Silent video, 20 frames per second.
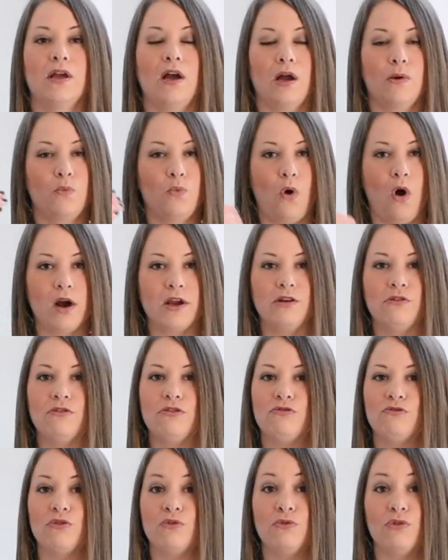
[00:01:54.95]
I walk you
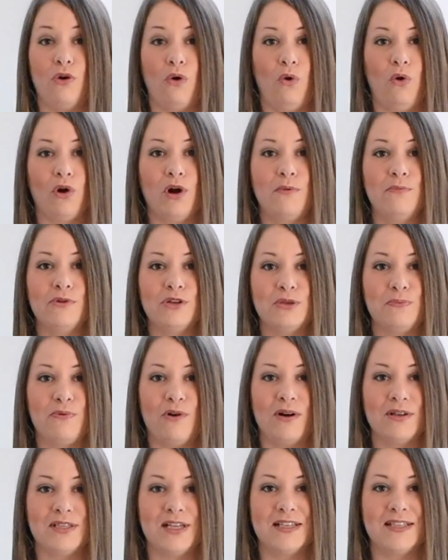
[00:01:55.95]
through the whole kombucha
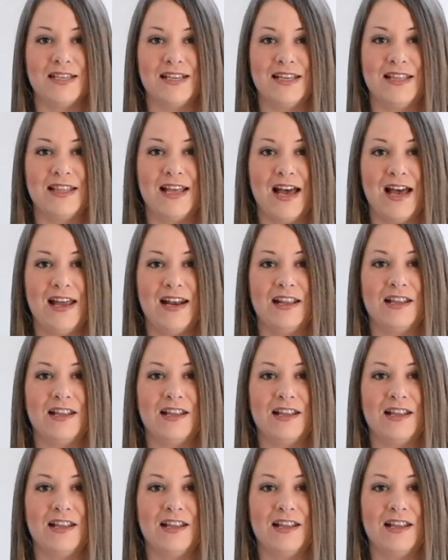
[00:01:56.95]
process in that